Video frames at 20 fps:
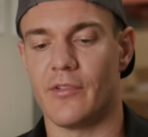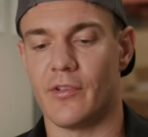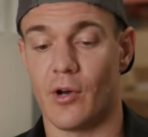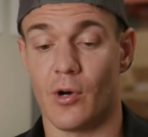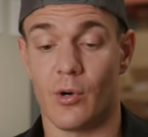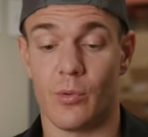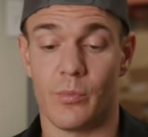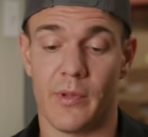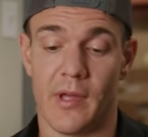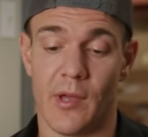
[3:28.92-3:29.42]

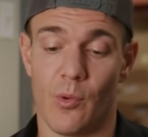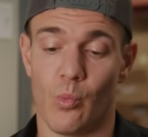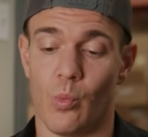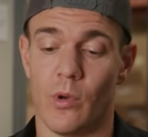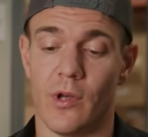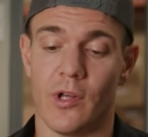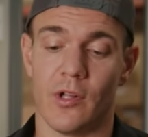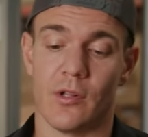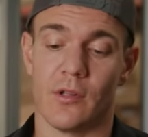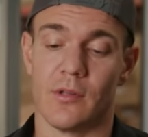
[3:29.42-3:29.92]
so it
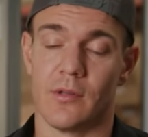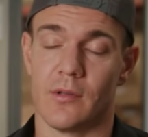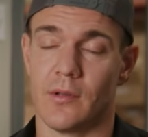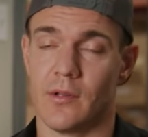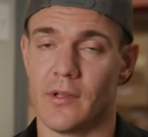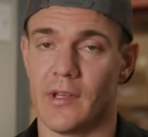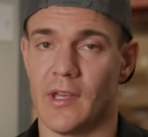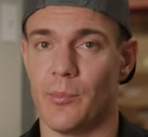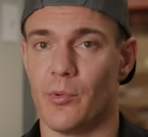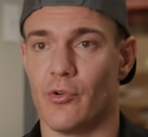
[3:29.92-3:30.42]
will
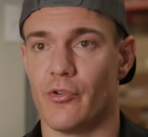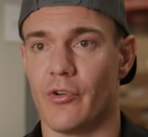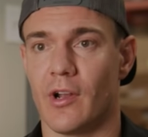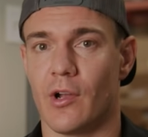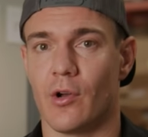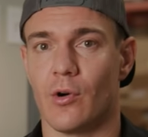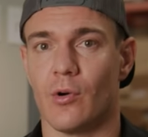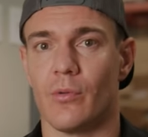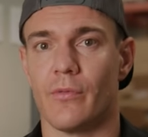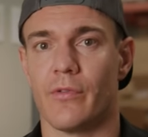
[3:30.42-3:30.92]
keep your
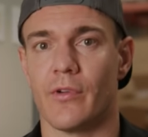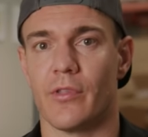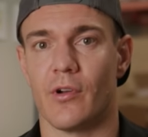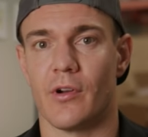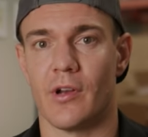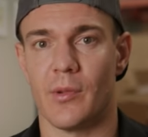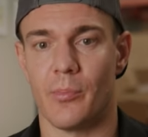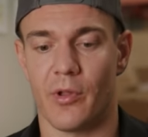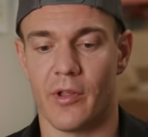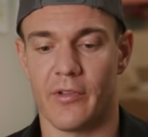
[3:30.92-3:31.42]
drink cold for
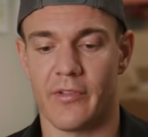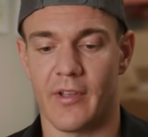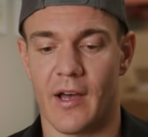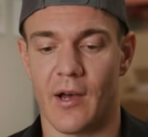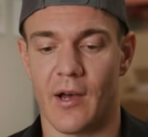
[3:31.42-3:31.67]
30+